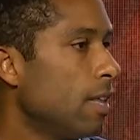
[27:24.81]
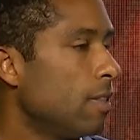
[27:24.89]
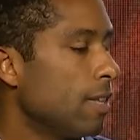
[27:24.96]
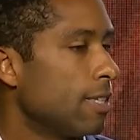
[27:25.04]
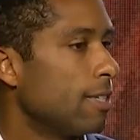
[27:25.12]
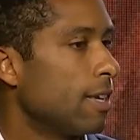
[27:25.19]

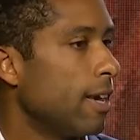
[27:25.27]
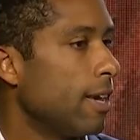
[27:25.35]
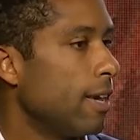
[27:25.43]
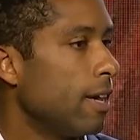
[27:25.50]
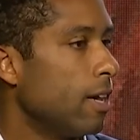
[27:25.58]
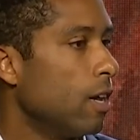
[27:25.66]
let's
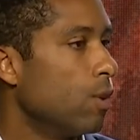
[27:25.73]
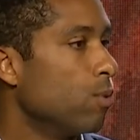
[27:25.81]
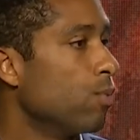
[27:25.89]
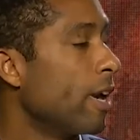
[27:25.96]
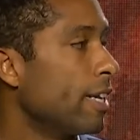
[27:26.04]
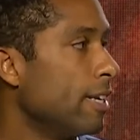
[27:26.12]
say, a
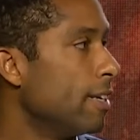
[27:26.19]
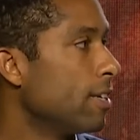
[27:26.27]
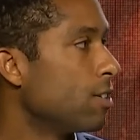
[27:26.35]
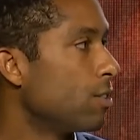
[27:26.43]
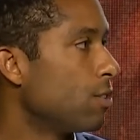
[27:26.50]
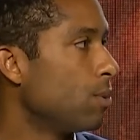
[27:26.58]

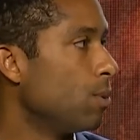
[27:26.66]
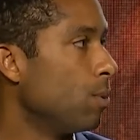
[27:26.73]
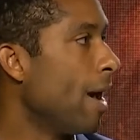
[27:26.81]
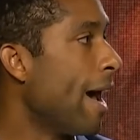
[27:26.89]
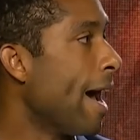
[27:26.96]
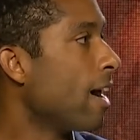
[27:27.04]
readiness to
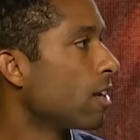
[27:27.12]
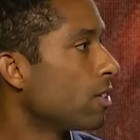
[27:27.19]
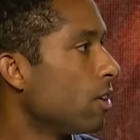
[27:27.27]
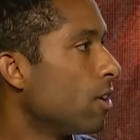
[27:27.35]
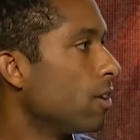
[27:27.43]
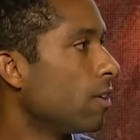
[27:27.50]
act
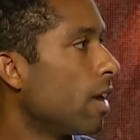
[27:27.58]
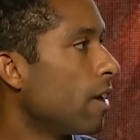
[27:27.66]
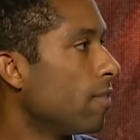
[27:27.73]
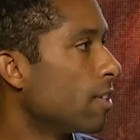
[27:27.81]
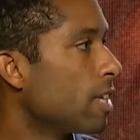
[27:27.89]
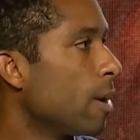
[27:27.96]
on a lot
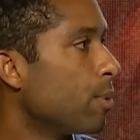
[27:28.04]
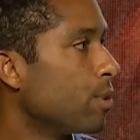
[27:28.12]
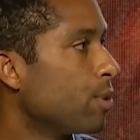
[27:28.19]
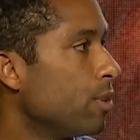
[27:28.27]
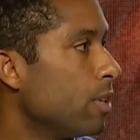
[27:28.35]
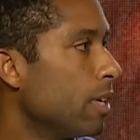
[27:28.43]
of this
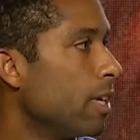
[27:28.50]
opportunity.